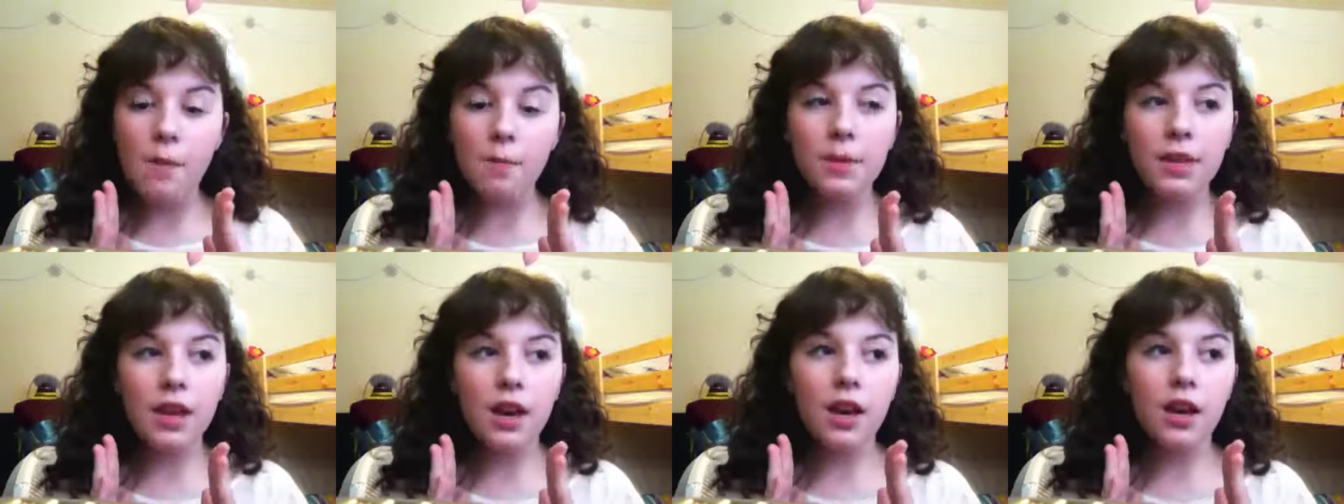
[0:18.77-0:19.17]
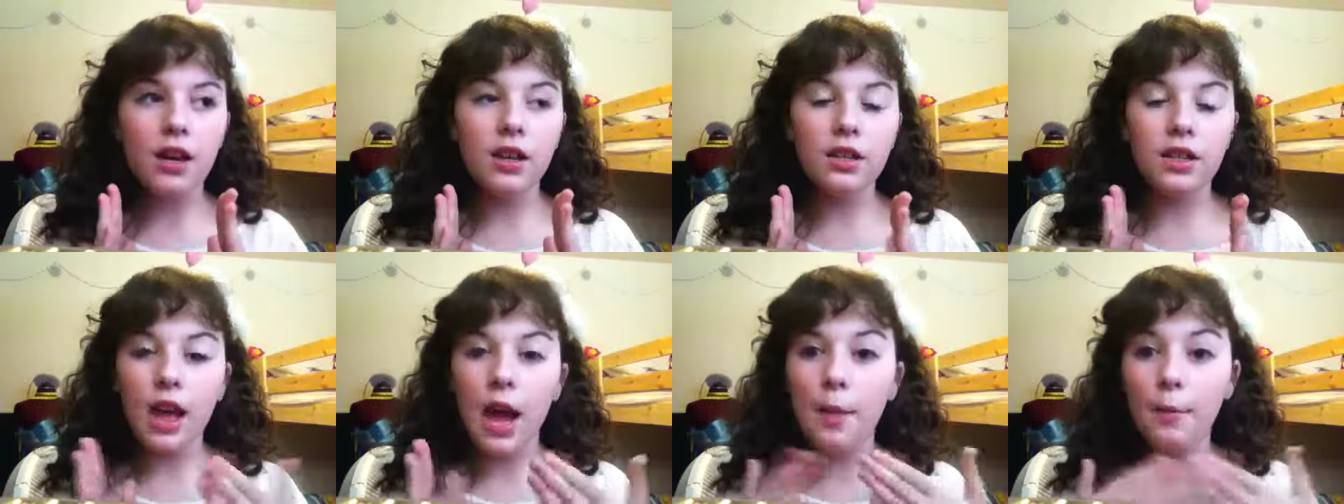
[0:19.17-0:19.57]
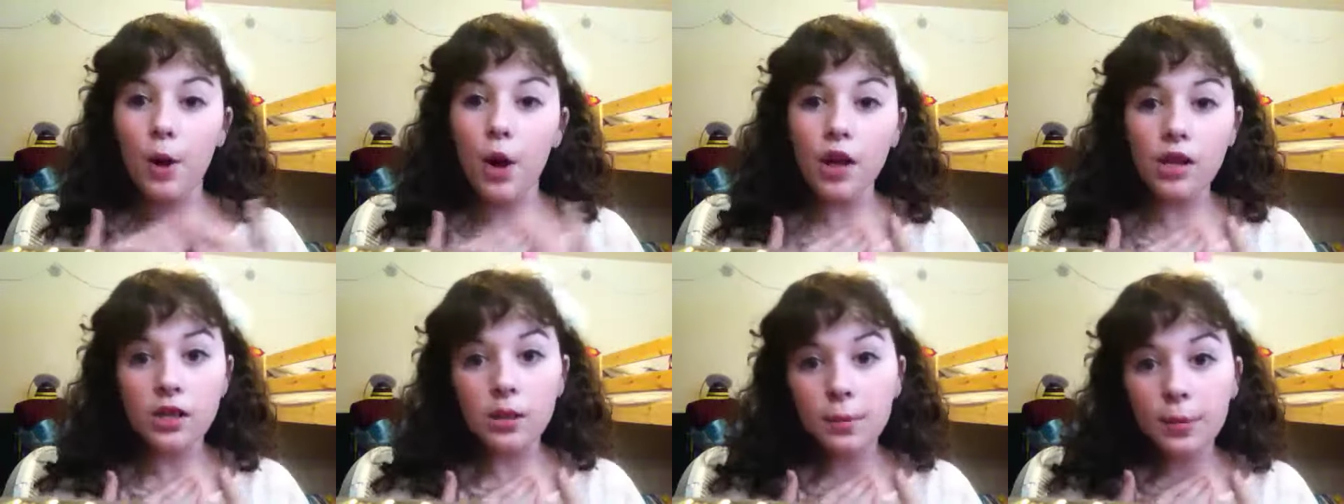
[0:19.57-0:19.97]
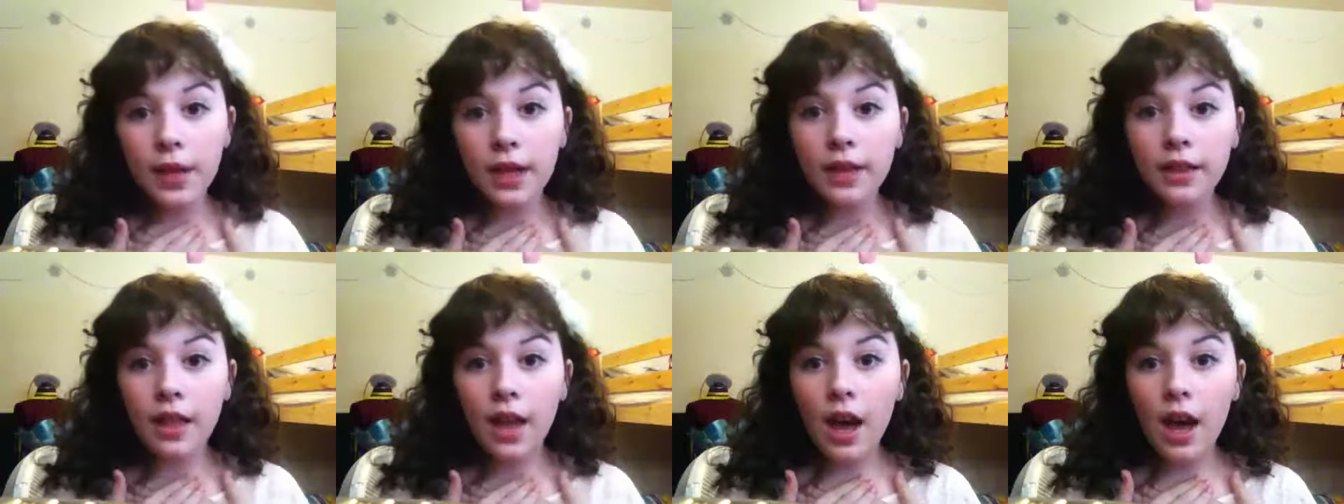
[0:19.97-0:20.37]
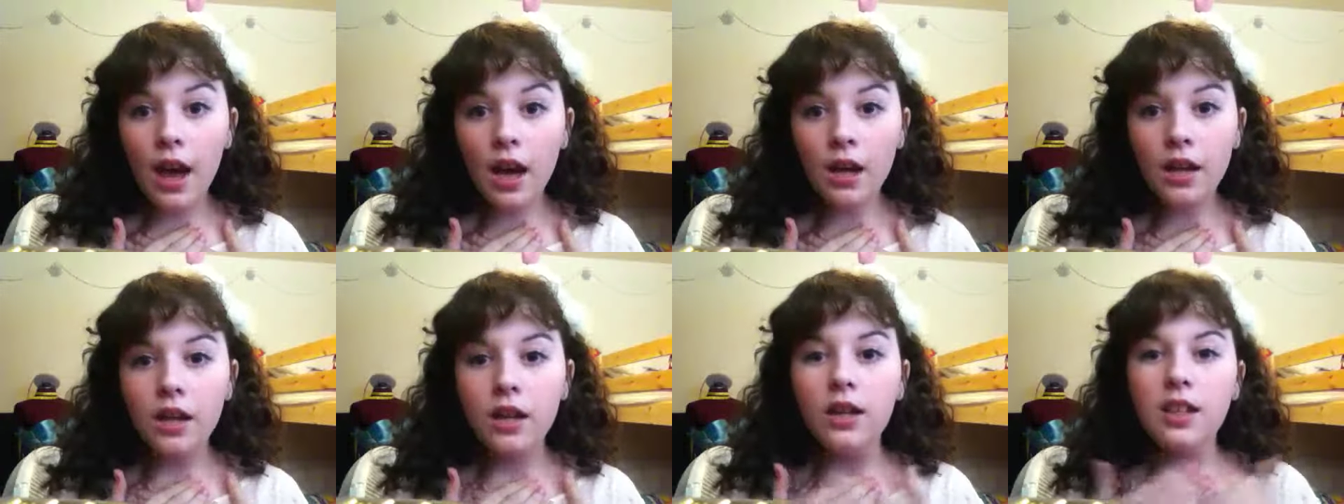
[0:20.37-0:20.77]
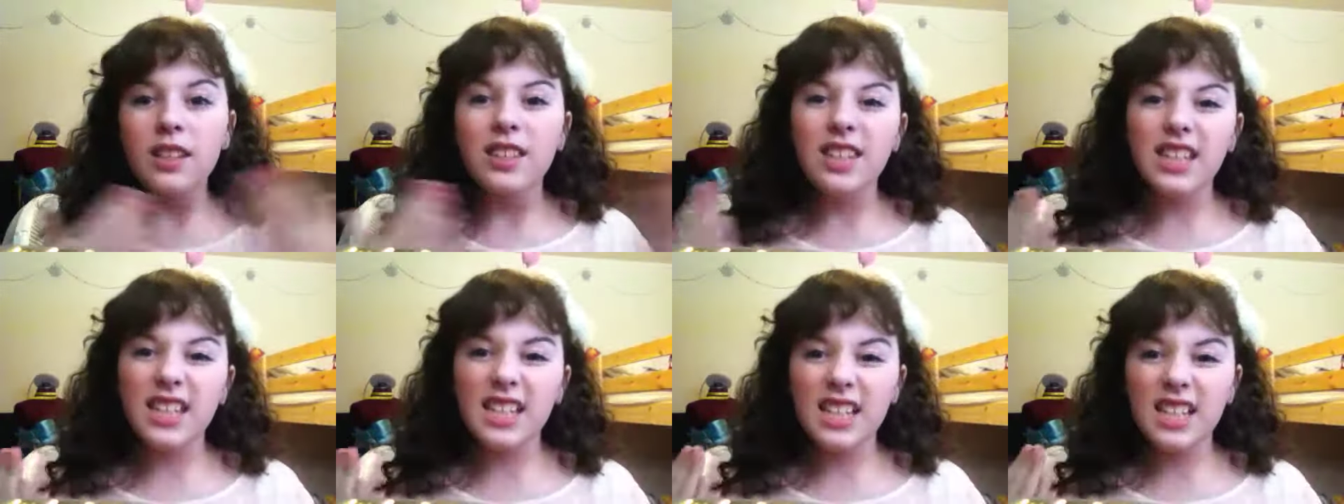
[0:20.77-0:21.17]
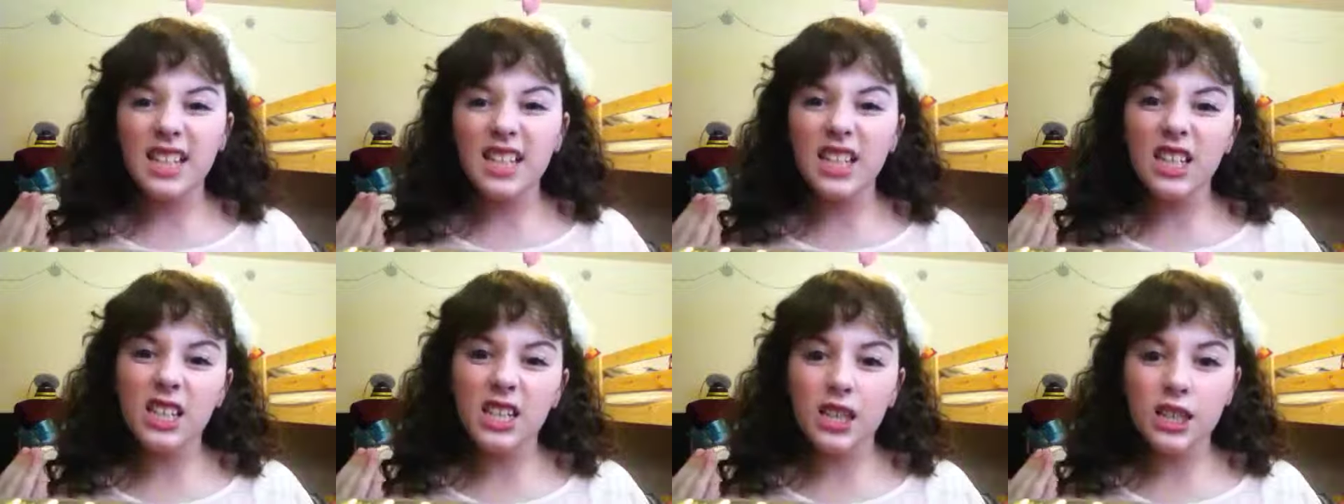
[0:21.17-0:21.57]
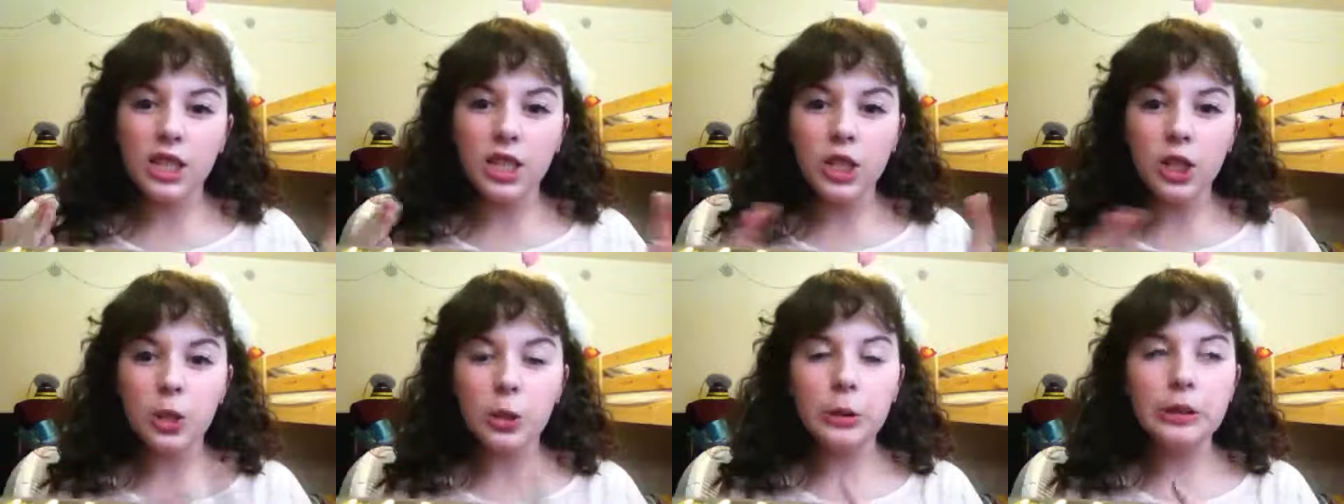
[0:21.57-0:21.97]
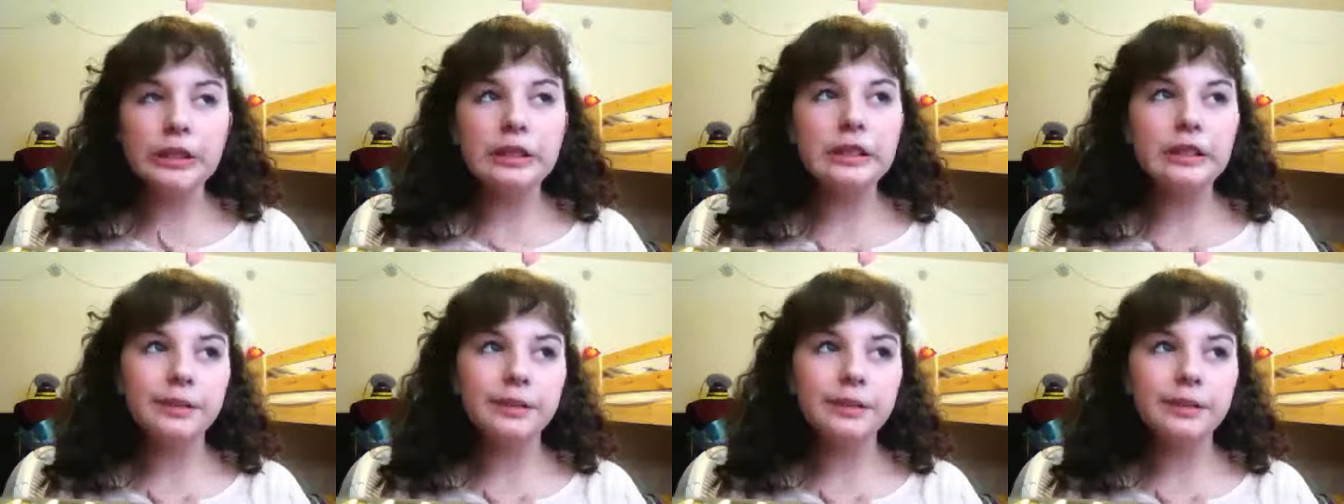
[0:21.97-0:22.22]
because I'm awesome like that, then, you know,